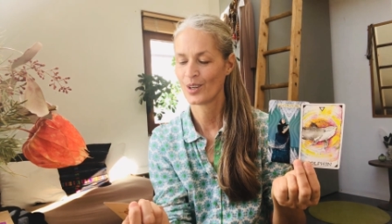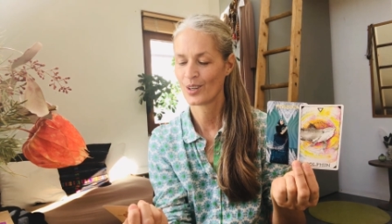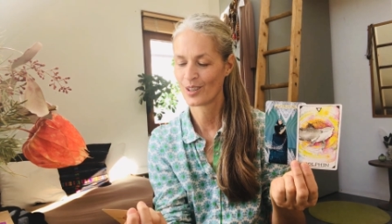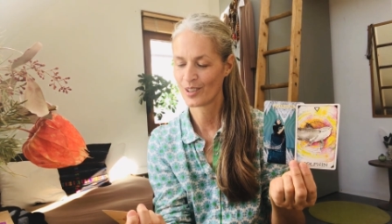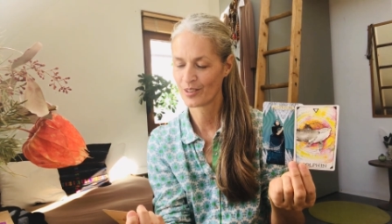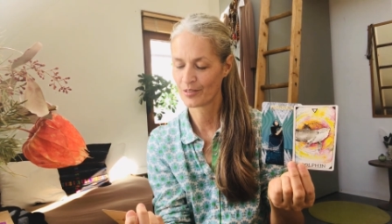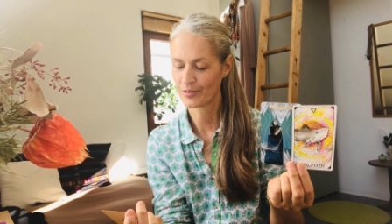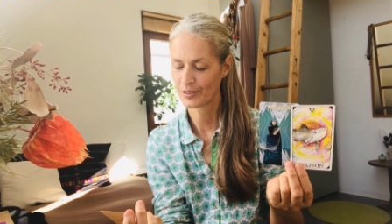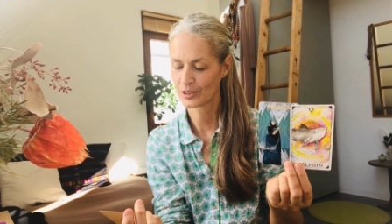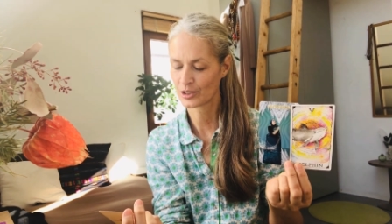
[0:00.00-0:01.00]
of
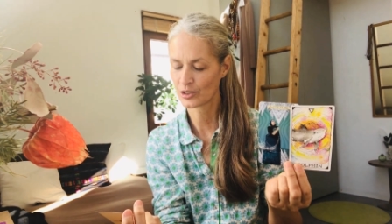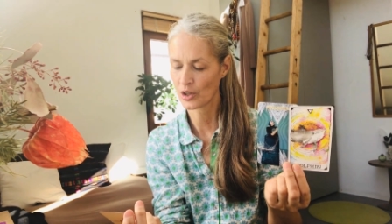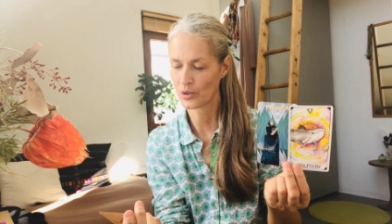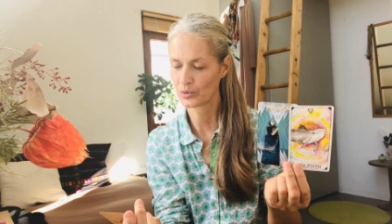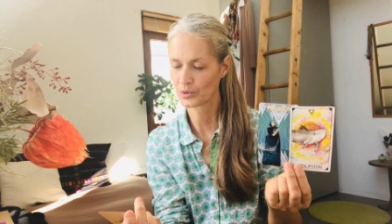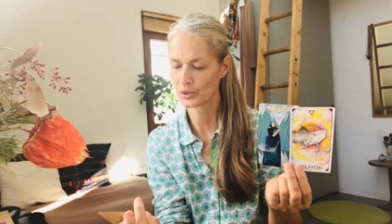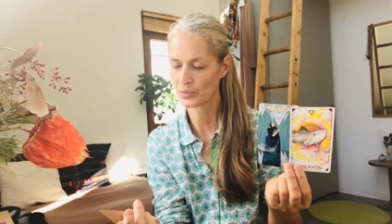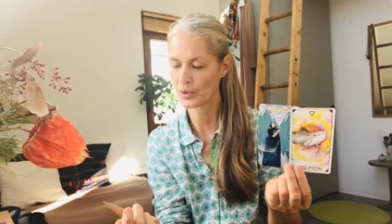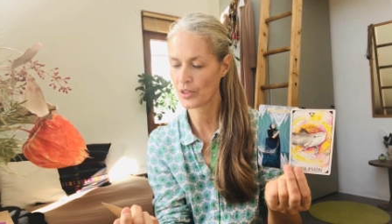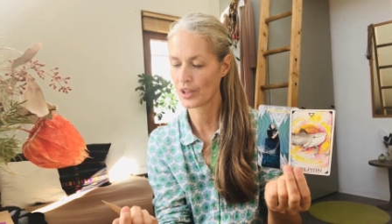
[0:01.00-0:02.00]

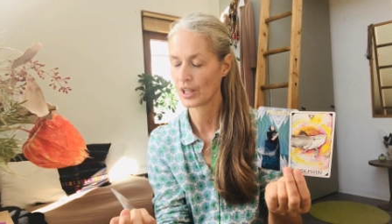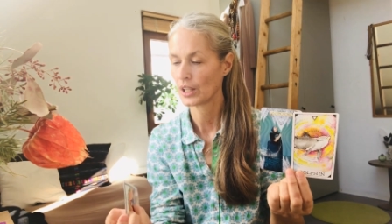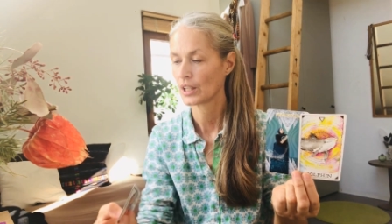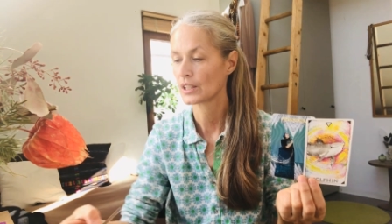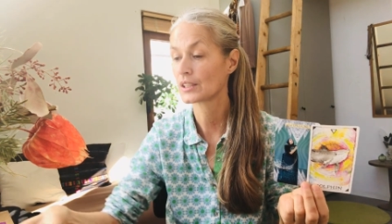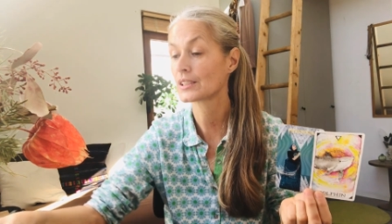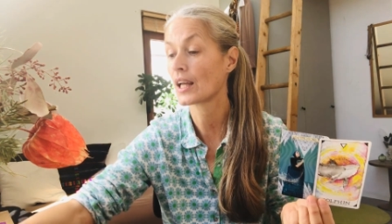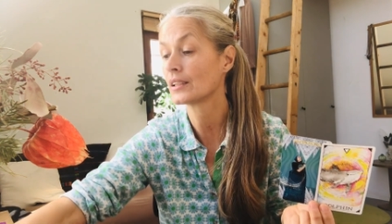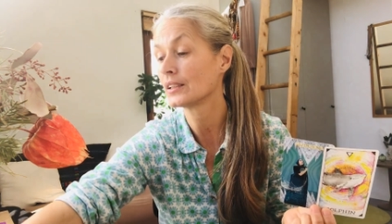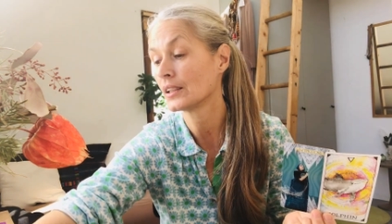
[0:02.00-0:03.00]
stones with the
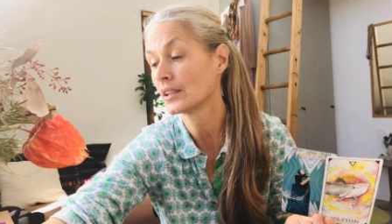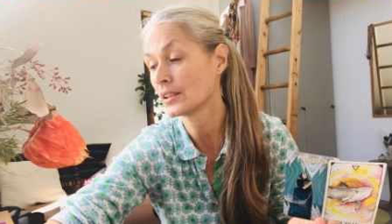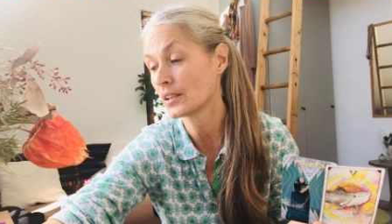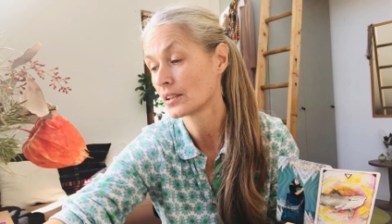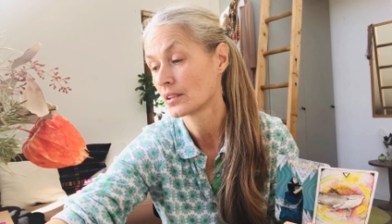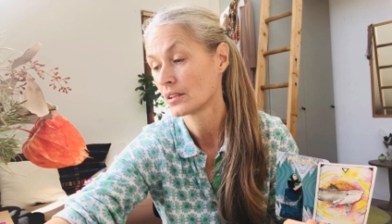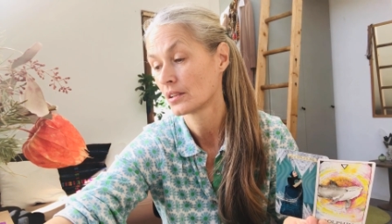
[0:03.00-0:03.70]
sun in